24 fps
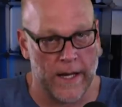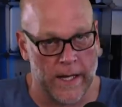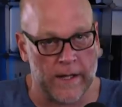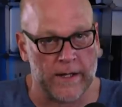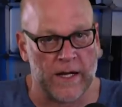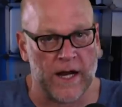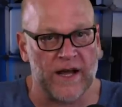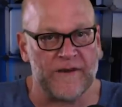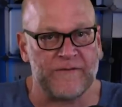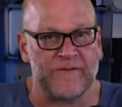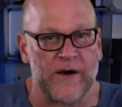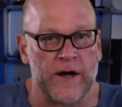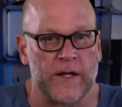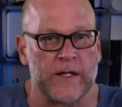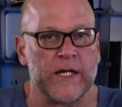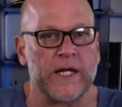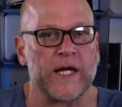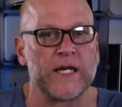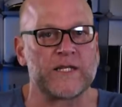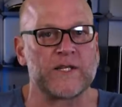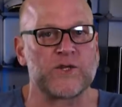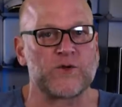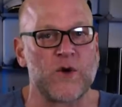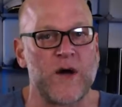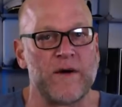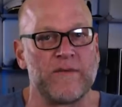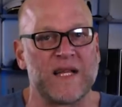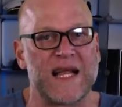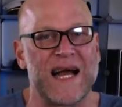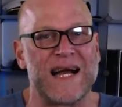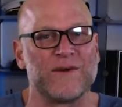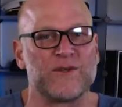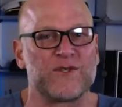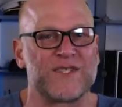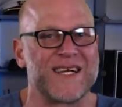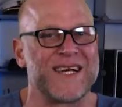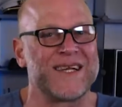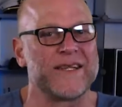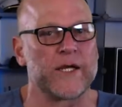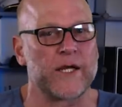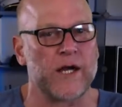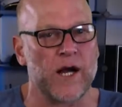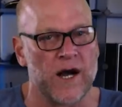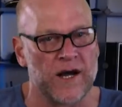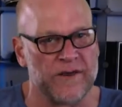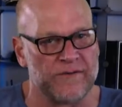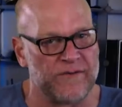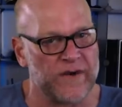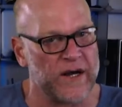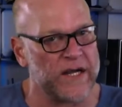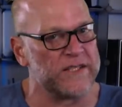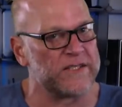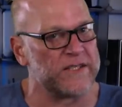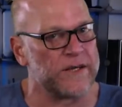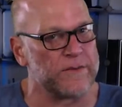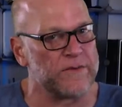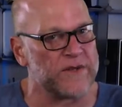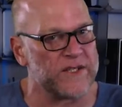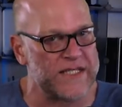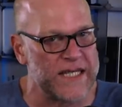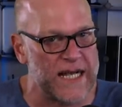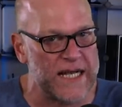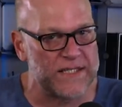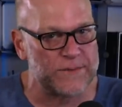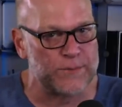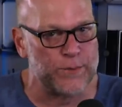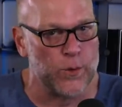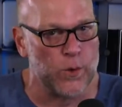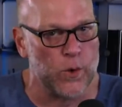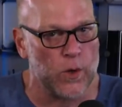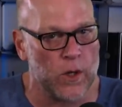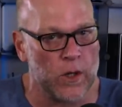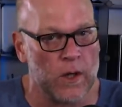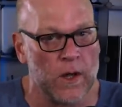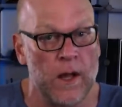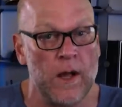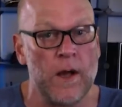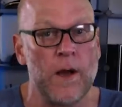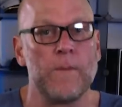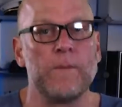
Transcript: and I finally got to travel outside the confines of the cesspool,